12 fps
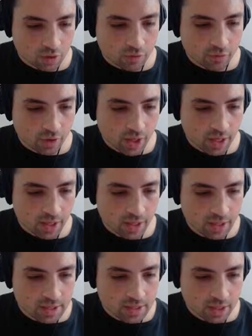For that
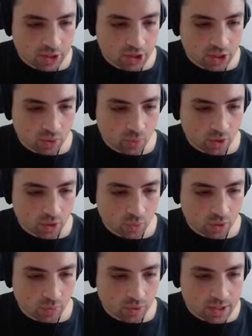hit section, I wonder what
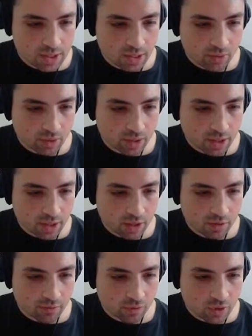it would sound like
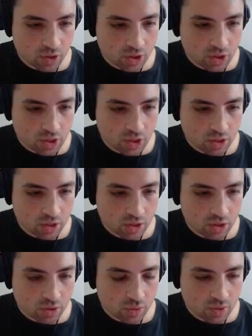if we just
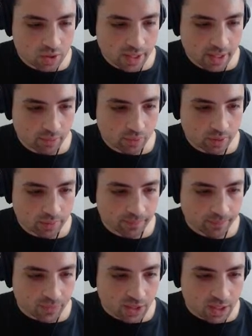use that one,
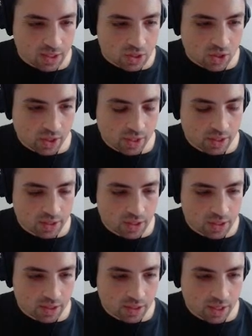so that it
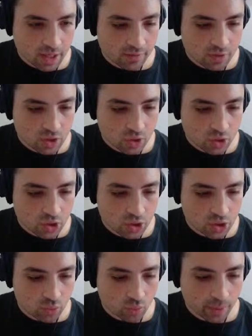doesn't have such
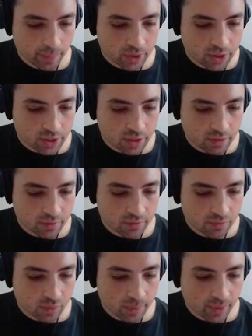a
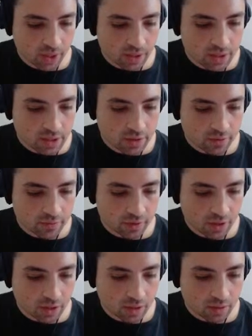repetitive hit.